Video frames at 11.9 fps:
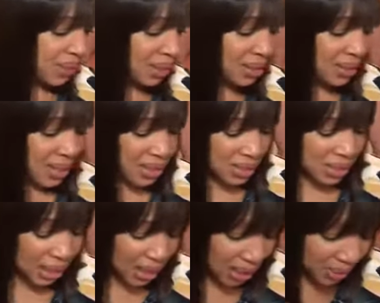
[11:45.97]
Next
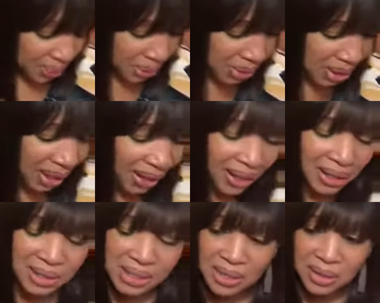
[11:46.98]
up, I gotta
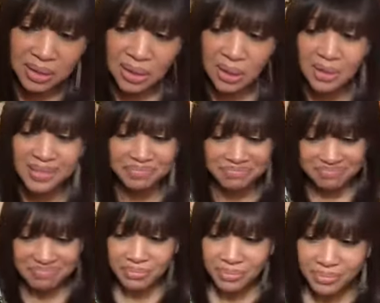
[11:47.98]
tell y'all,
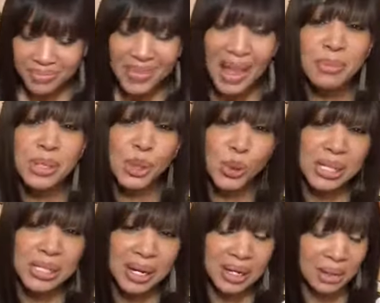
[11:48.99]
I'm so
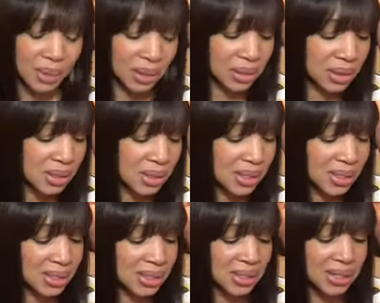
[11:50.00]
excited about this. This
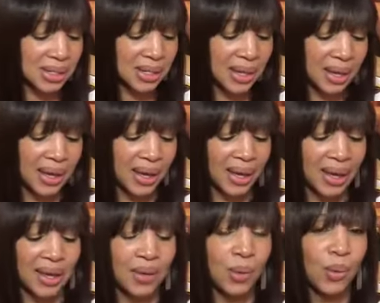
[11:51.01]
is
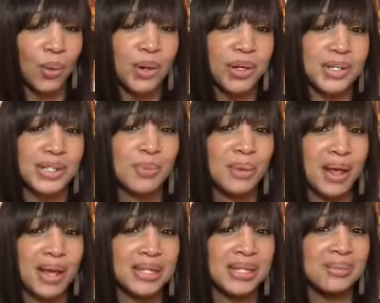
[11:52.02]
an orange
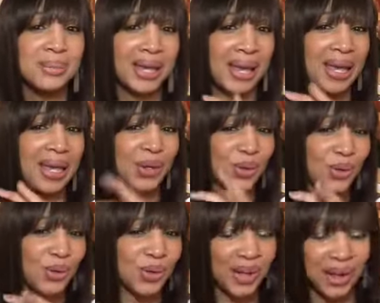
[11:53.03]
blossom candle.
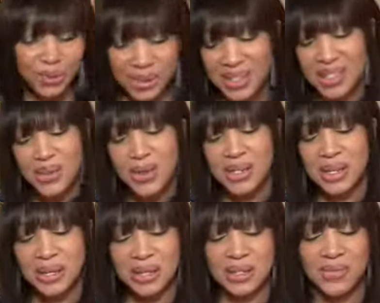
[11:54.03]
I was so
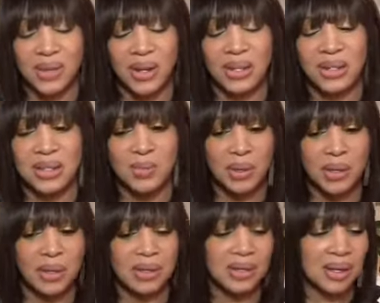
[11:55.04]
excited to find this
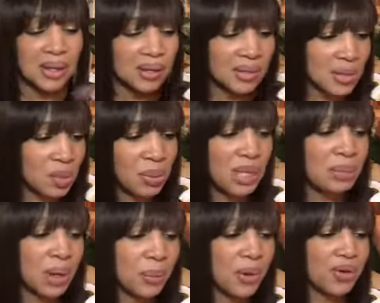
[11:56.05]
because like so many of my
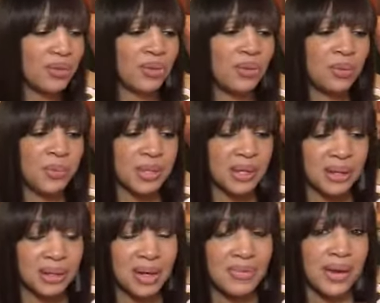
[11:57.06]
perfumes that I
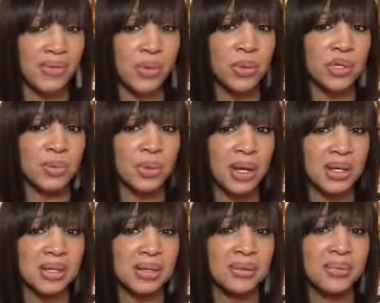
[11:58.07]
love have orange
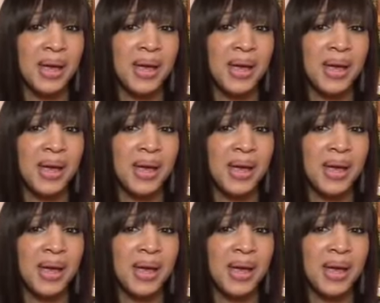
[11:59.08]
blossom,